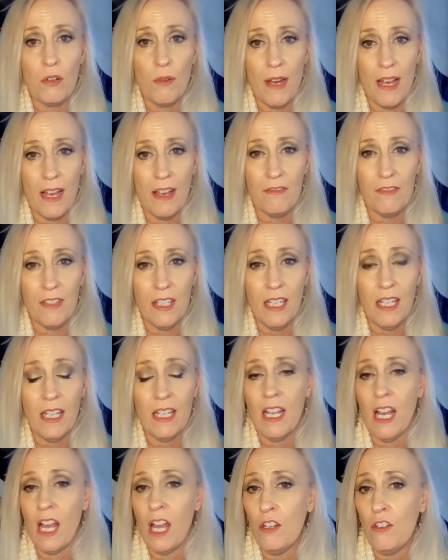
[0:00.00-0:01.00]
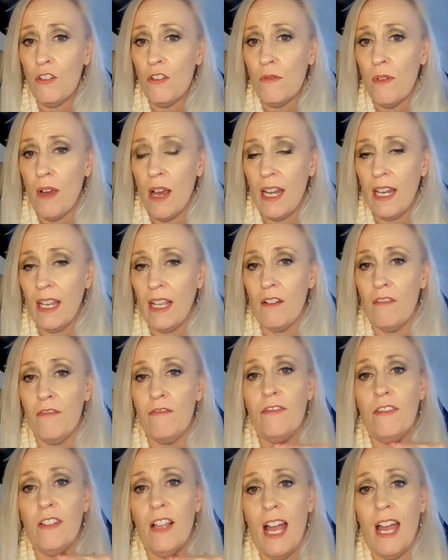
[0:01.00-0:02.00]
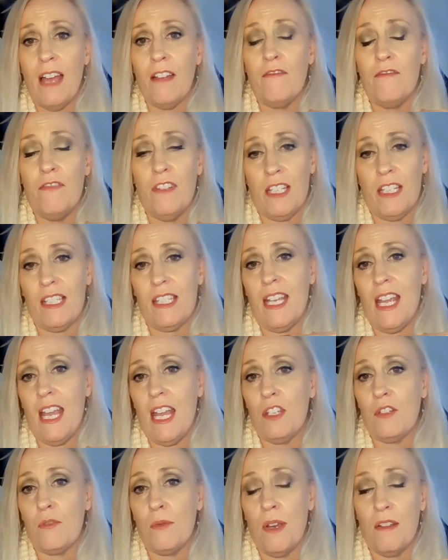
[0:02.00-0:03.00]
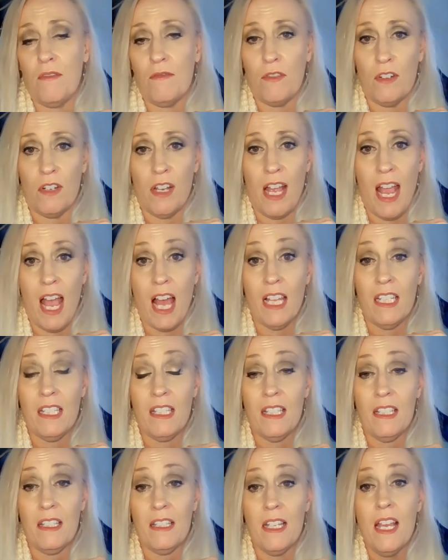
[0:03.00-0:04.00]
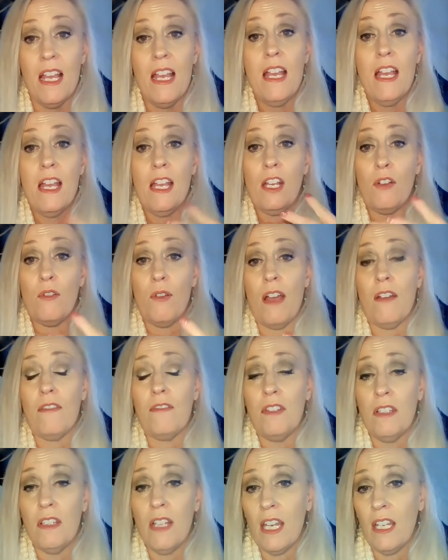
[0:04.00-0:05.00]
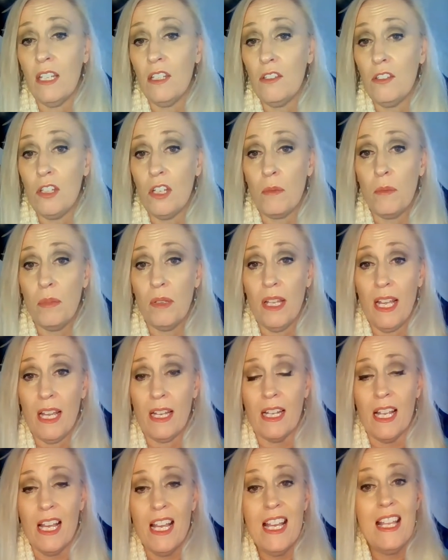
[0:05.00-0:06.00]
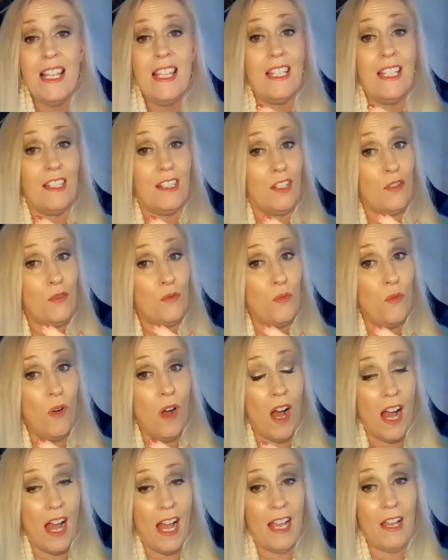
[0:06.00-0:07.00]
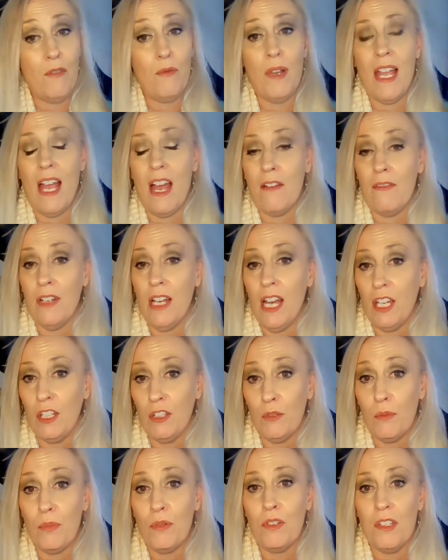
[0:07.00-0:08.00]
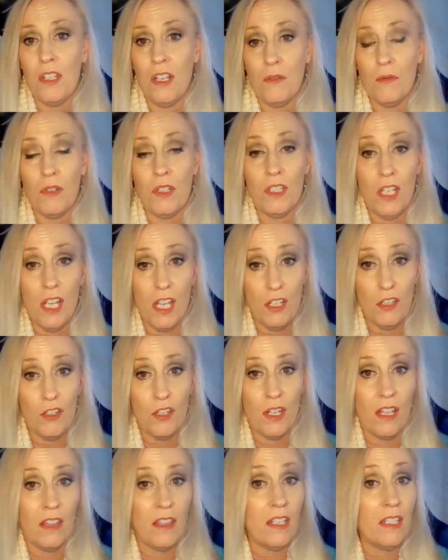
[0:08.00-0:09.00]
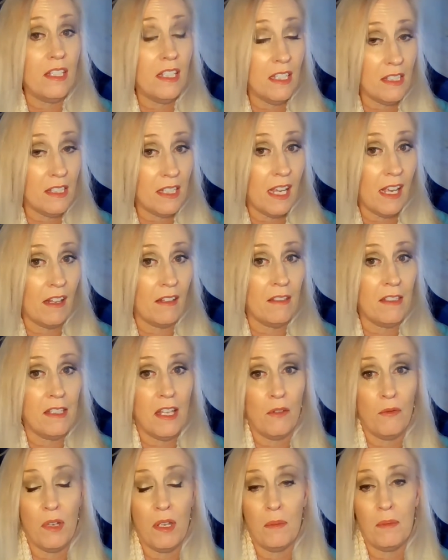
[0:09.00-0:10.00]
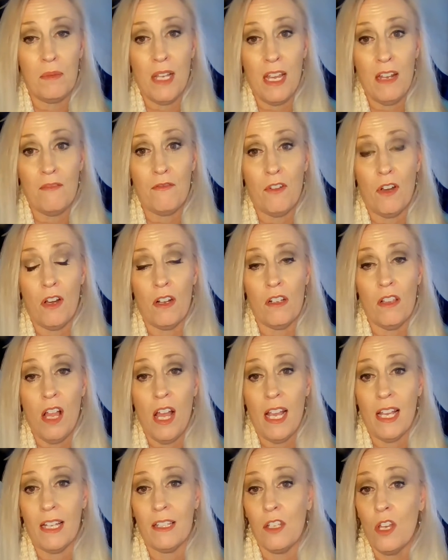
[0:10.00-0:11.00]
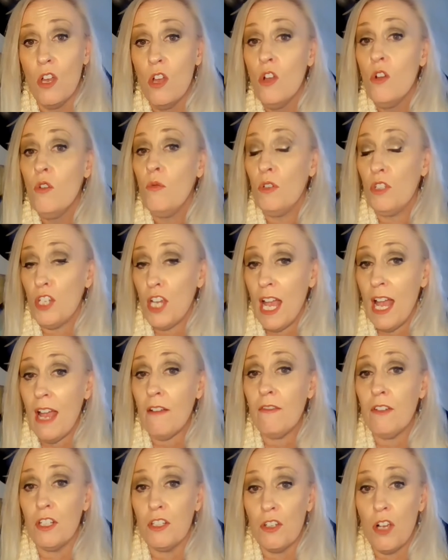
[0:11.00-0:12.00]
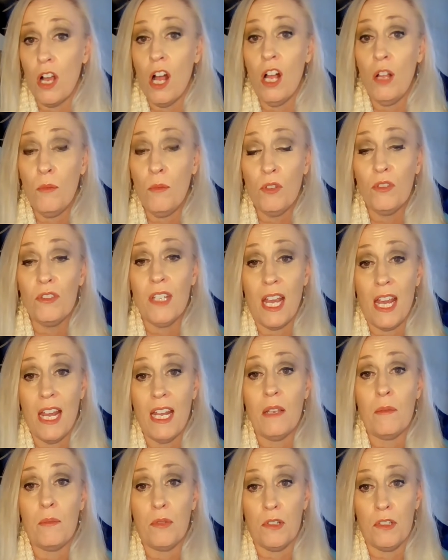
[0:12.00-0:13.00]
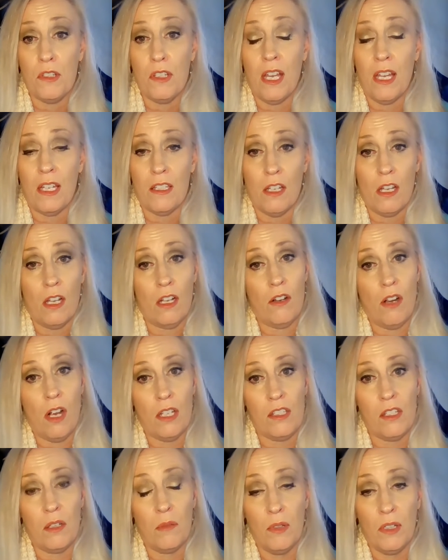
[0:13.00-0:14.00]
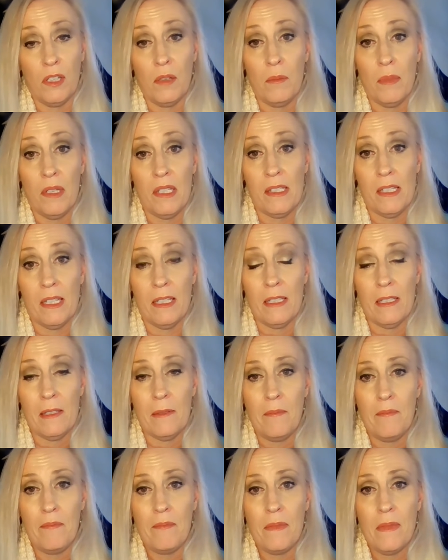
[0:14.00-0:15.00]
crafting and underwriting a flat fixed case rate for dialysis and crafting that into your plan. This is why we have 100% retention in the discounts that we obtain for our clients, which average almost 80% across our book of business.